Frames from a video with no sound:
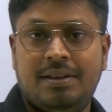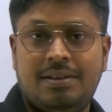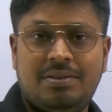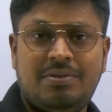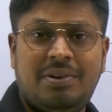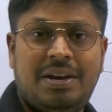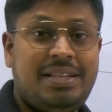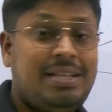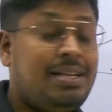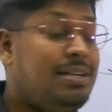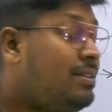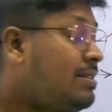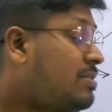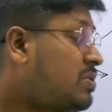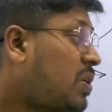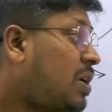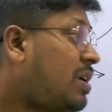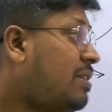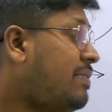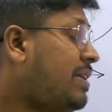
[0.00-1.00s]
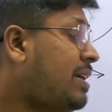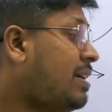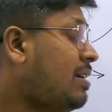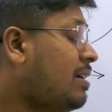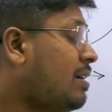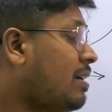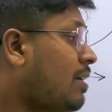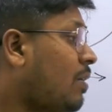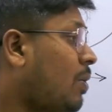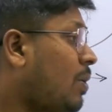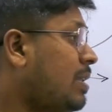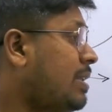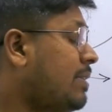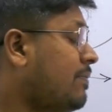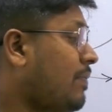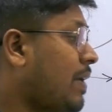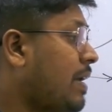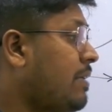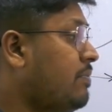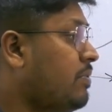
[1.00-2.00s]
So I think solving all the
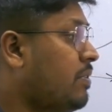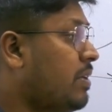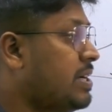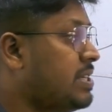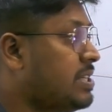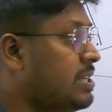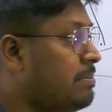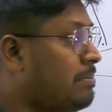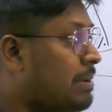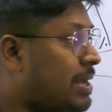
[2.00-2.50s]
5 questions